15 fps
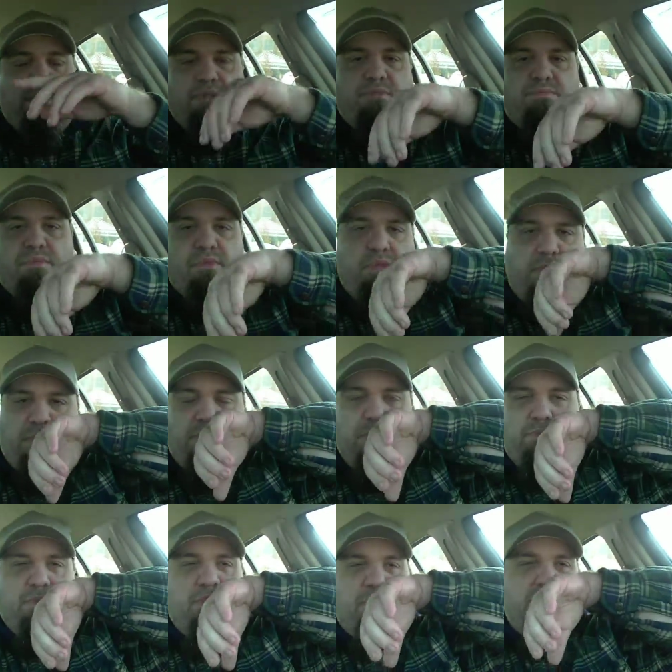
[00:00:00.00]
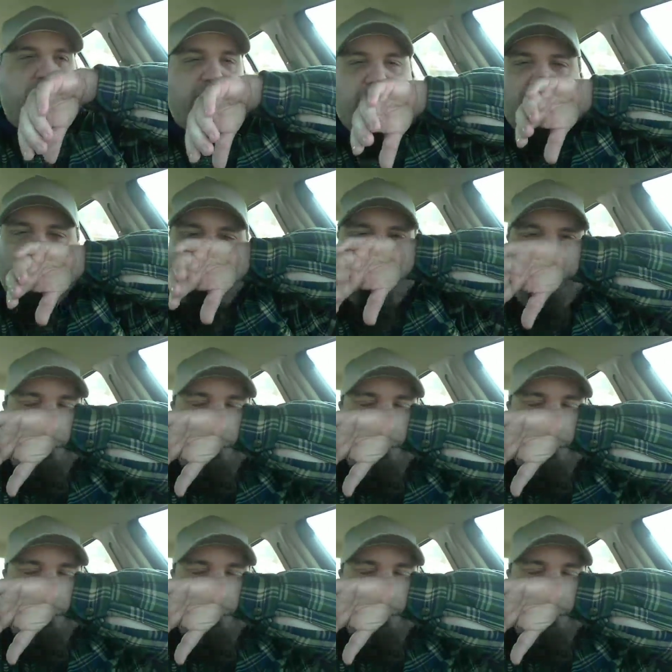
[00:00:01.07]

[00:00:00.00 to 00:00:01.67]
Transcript: So excuse me sniffling and